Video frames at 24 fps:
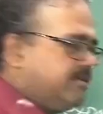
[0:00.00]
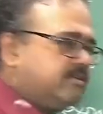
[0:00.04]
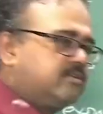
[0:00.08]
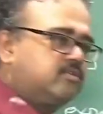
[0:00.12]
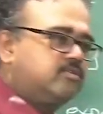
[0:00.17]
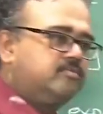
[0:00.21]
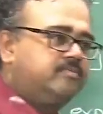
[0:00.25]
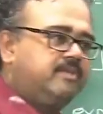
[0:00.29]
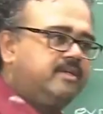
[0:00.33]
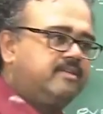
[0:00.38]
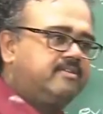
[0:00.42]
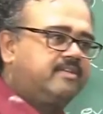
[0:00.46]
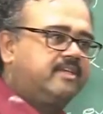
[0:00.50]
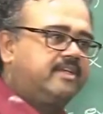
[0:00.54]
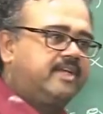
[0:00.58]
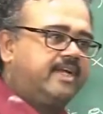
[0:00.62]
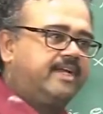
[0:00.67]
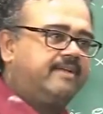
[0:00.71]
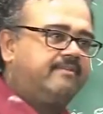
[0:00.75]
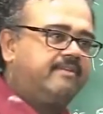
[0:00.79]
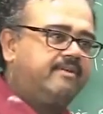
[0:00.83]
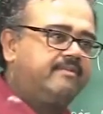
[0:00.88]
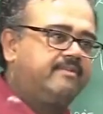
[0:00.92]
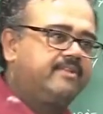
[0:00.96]
it with 2 bits and
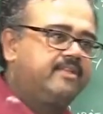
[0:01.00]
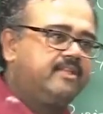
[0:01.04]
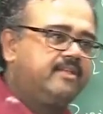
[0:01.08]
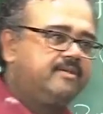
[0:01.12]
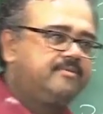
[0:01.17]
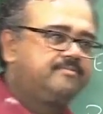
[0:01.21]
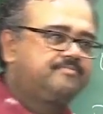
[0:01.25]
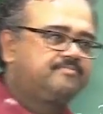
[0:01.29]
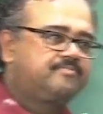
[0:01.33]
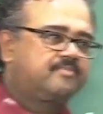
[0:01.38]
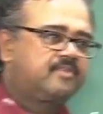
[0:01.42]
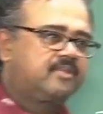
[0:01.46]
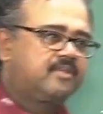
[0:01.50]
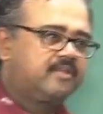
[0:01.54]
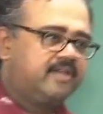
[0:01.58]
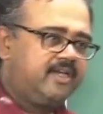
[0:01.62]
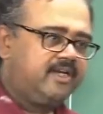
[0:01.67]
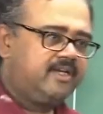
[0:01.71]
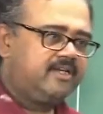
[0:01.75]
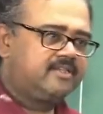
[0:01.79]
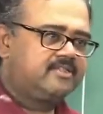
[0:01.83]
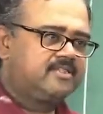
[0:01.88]
get away with it, right.